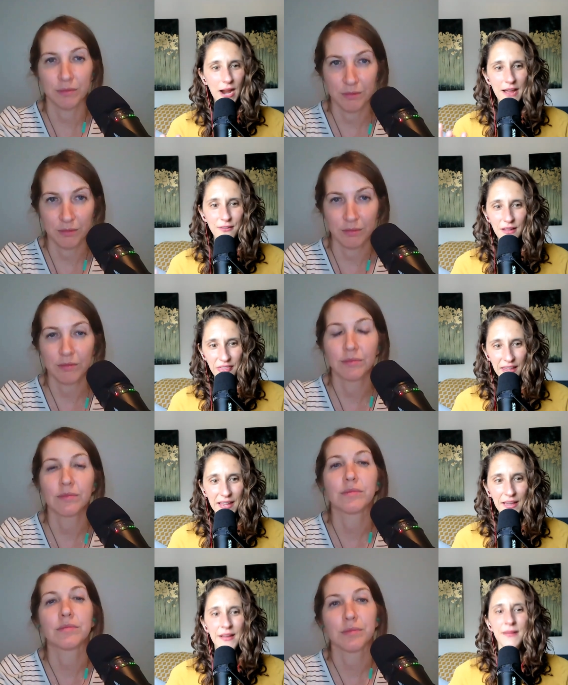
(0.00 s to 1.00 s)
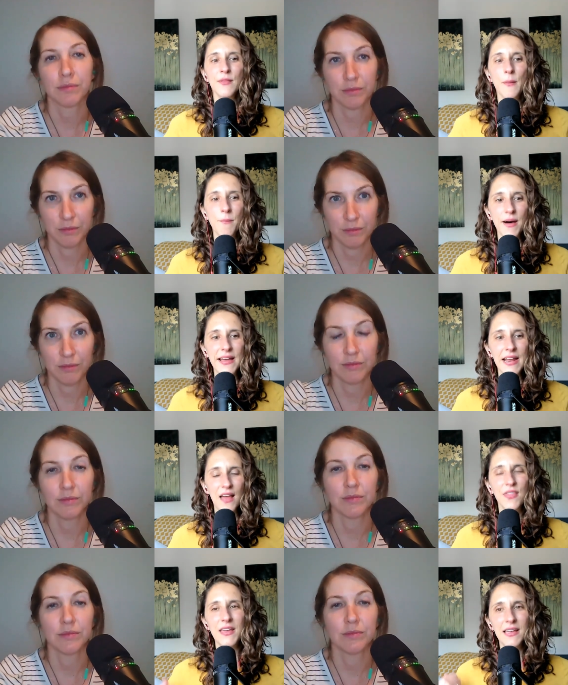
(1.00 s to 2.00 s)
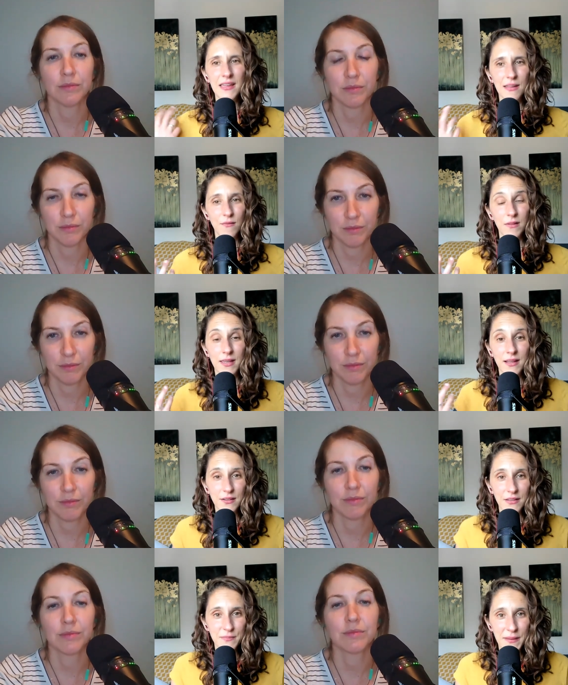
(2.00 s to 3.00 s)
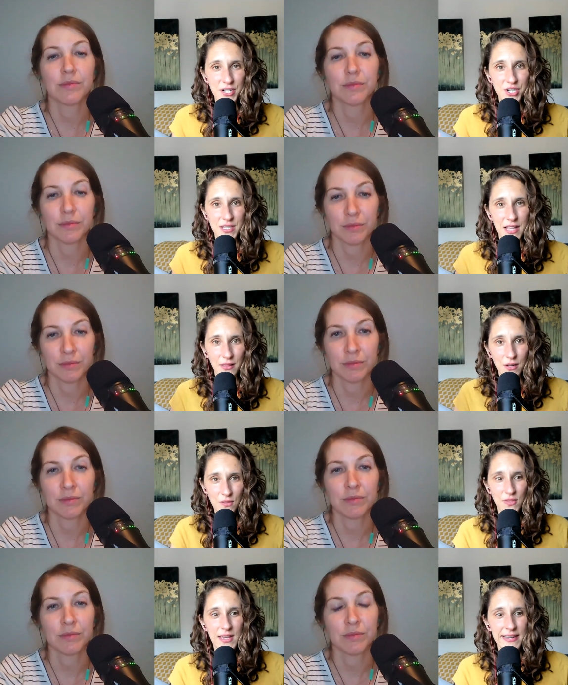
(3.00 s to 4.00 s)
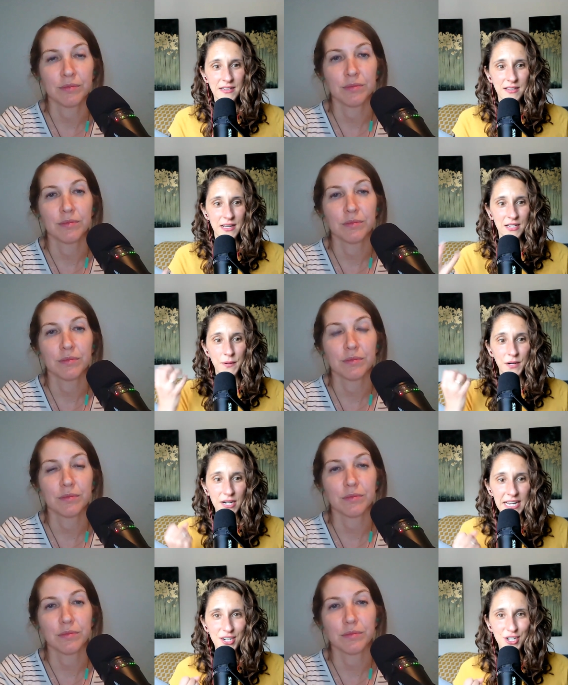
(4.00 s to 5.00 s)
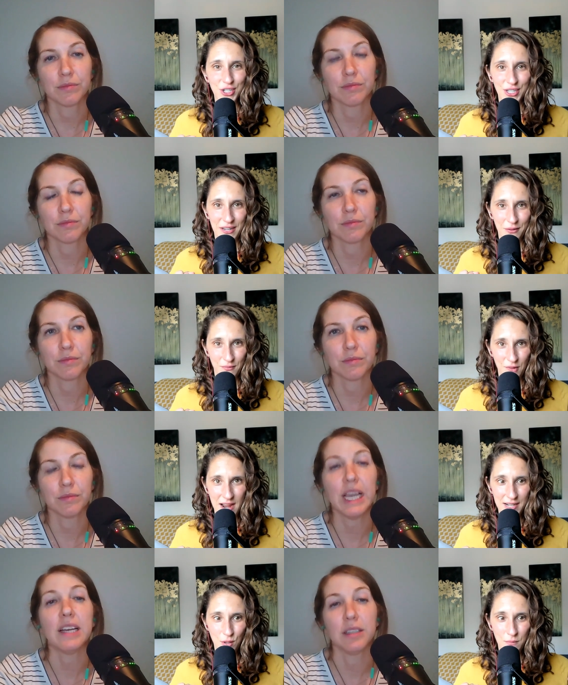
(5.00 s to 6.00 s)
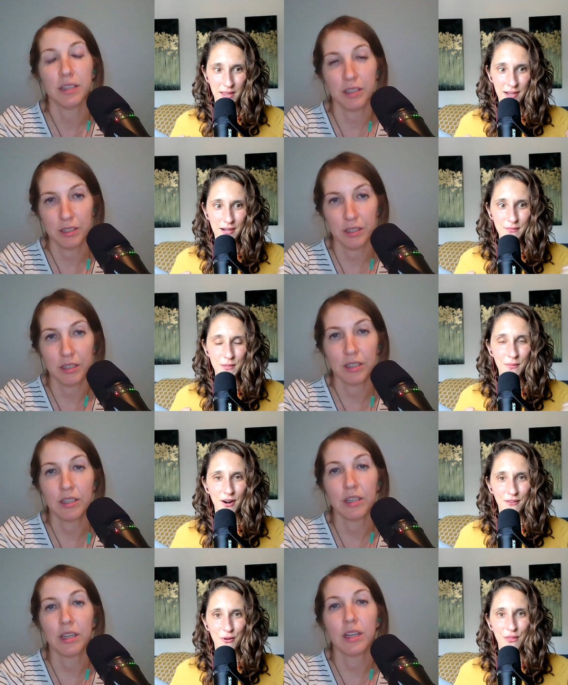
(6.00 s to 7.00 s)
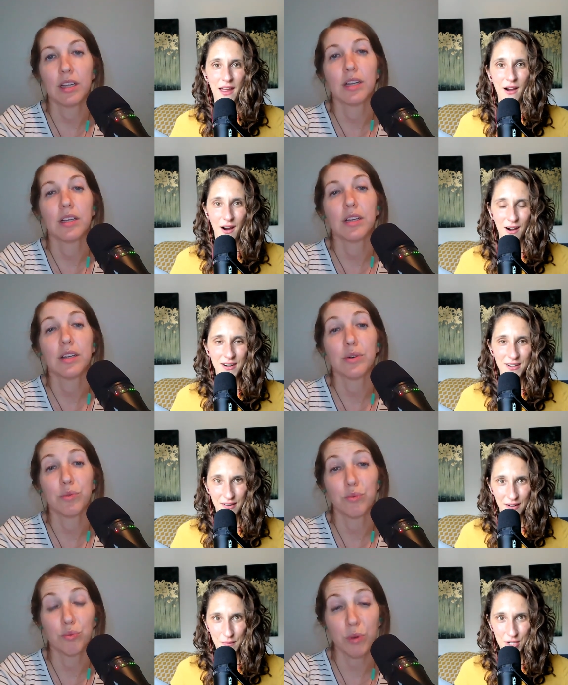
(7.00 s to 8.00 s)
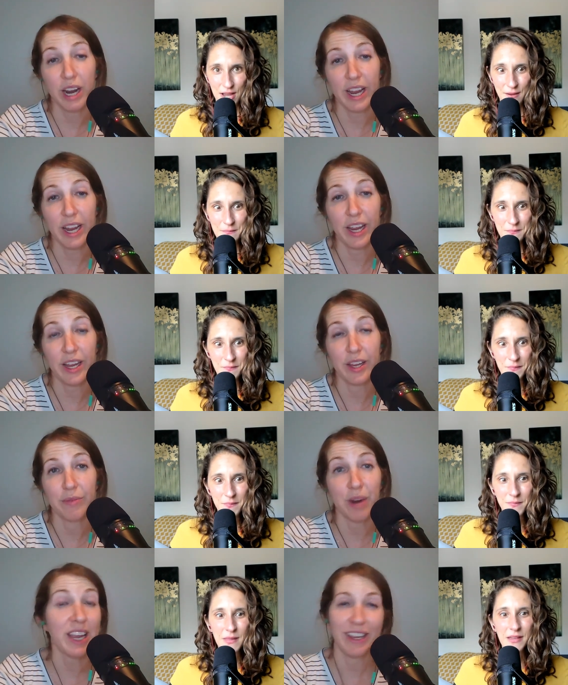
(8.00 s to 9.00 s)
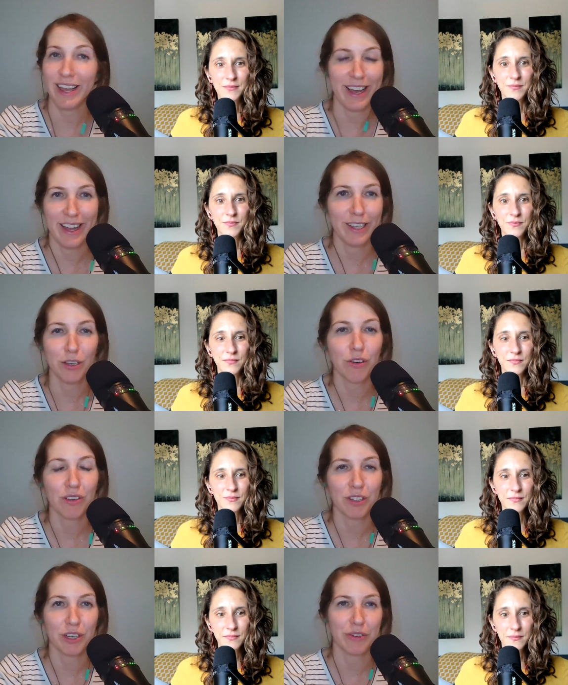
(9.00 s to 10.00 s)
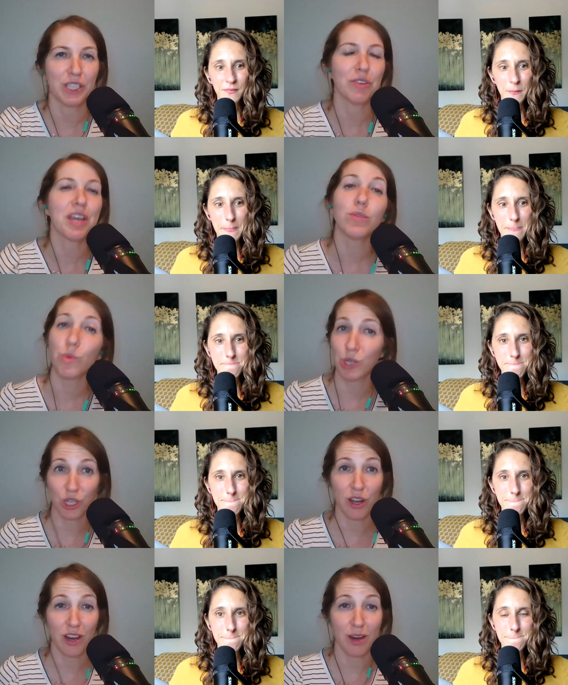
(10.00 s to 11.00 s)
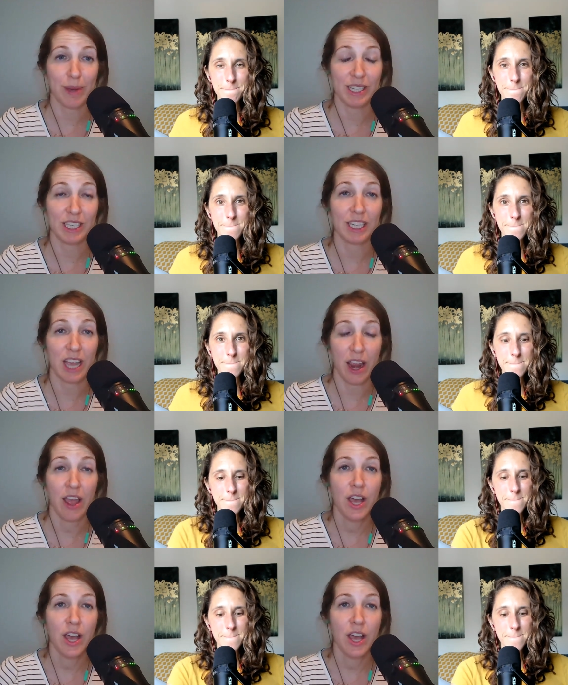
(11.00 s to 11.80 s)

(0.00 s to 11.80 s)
Speaker 1: everything, but I think kids are like sponges. They learn things experientially, right?
Speaker 2: Yeah. So it becomes a part of who they are. Michelle? Right. Right. Yeah, mm-hmm. I totally agree. So that's what we're talking about today.